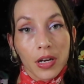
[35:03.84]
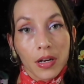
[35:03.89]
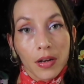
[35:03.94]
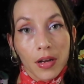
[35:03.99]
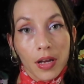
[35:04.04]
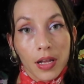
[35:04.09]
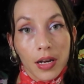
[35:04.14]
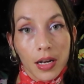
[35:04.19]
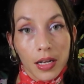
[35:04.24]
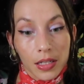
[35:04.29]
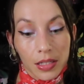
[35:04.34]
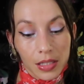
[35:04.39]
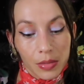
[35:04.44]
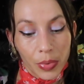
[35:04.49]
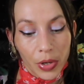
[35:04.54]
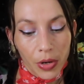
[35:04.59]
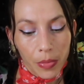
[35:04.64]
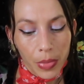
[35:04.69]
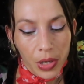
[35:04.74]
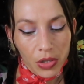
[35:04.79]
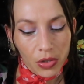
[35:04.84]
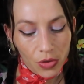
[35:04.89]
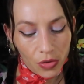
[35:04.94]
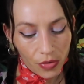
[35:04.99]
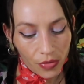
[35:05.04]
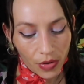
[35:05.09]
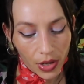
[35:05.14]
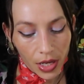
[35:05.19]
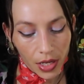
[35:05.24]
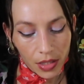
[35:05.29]
in an
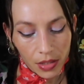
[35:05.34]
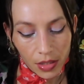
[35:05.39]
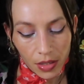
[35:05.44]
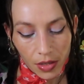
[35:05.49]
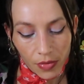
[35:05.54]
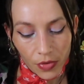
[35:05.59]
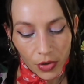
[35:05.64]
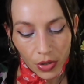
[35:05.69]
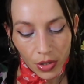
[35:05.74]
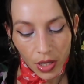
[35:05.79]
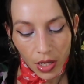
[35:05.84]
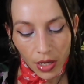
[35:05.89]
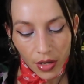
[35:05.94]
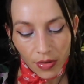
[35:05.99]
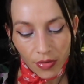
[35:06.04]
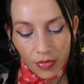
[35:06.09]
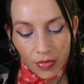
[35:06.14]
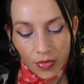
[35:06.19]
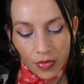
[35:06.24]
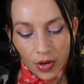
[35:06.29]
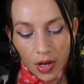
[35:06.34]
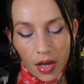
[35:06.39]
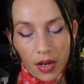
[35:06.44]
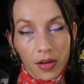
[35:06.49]
experimental phase of your life,